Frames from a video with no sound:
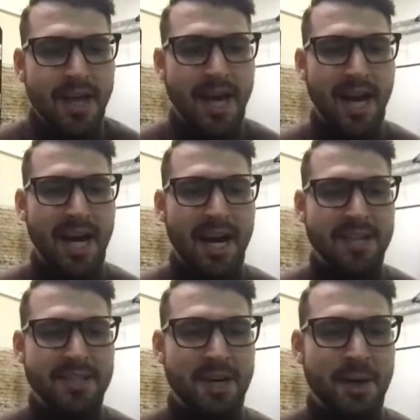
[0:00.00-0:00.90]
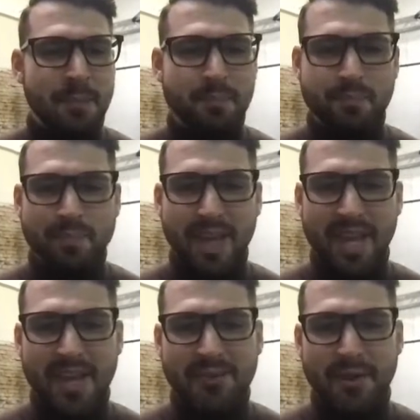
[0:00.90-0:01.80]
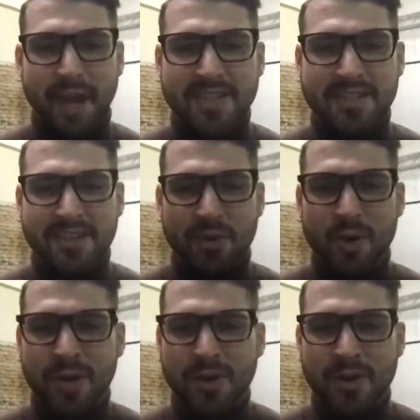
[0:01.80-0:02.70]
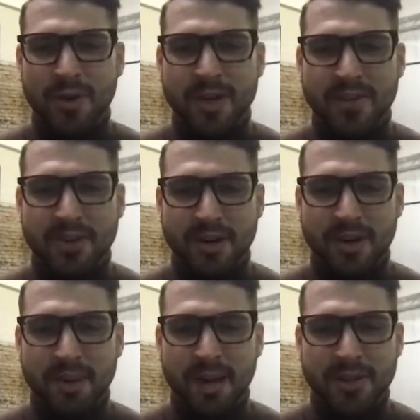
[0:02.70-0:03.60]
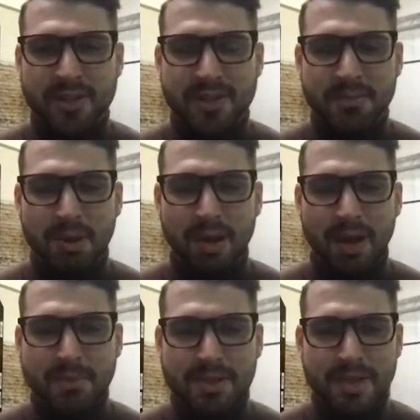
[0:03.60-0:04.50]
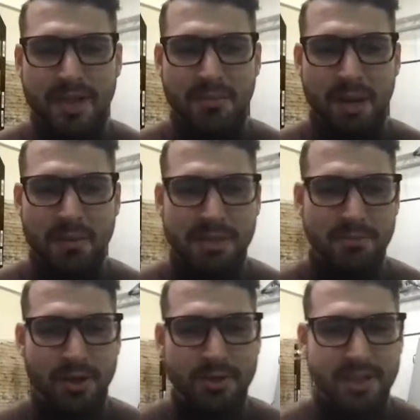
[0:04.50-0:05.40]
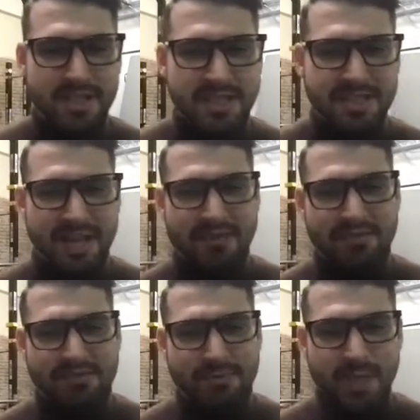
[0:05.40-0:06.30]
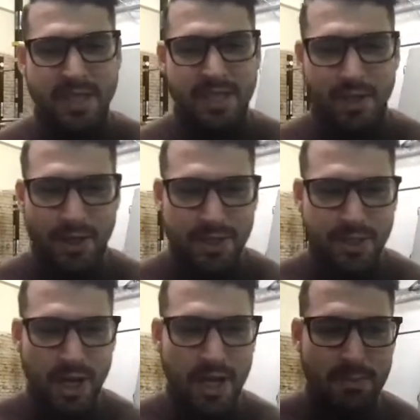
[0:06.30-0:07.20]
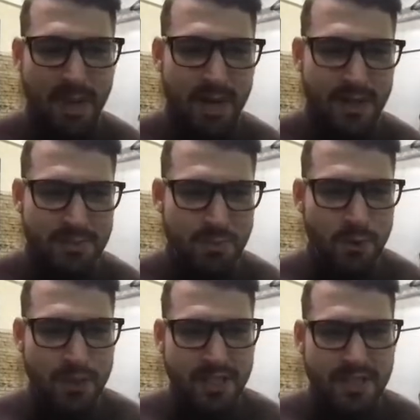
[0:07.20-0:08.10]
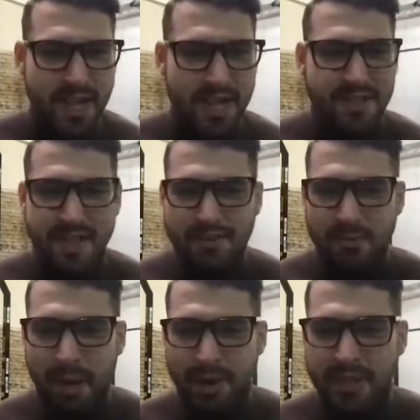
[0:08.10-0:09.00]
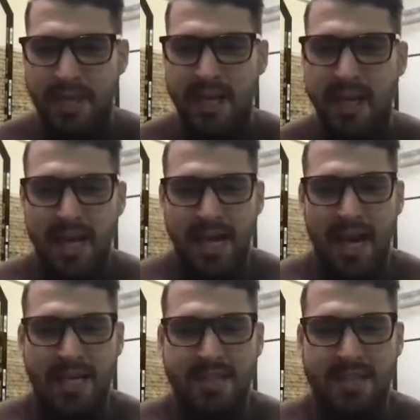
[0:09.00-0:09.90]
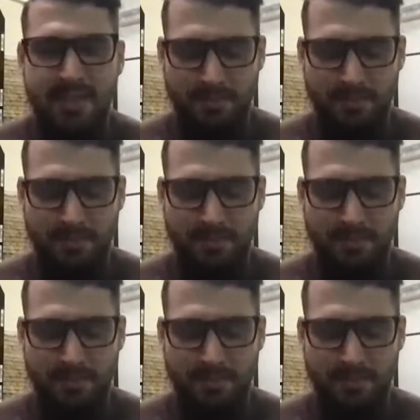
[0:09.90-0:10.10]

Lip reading: And for that, we are not only talking about pull-ups and maybe some rows and stuff. We're gonna talk about more detailed stuff about it. And